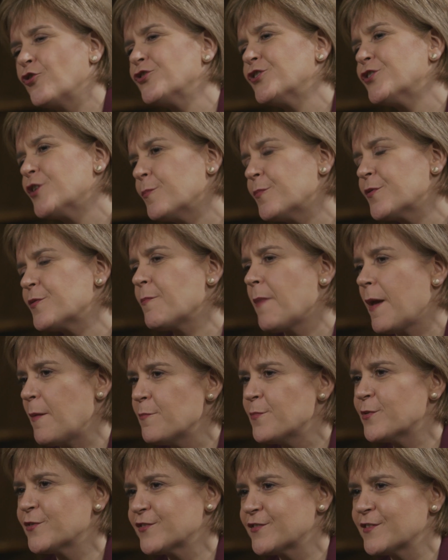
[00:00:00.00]
not your number of
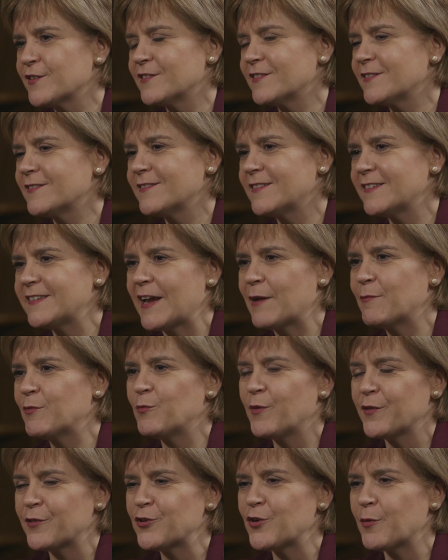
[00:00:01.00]
members that
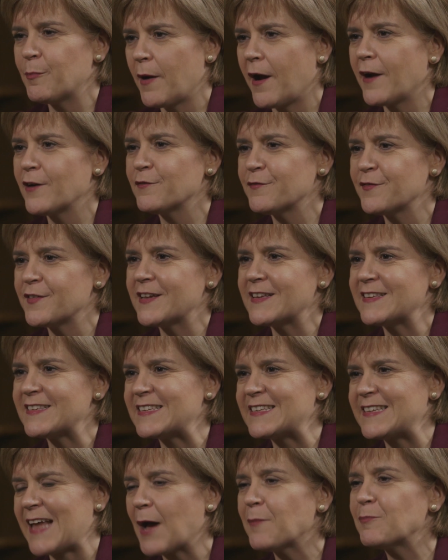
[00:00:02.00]
determine whether you're part you're of the
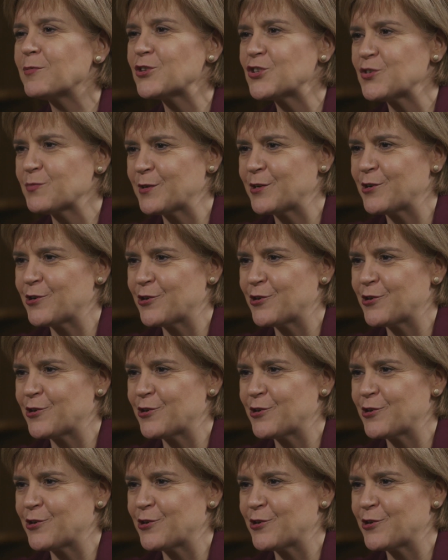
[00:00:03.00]
establishment or not. Possibly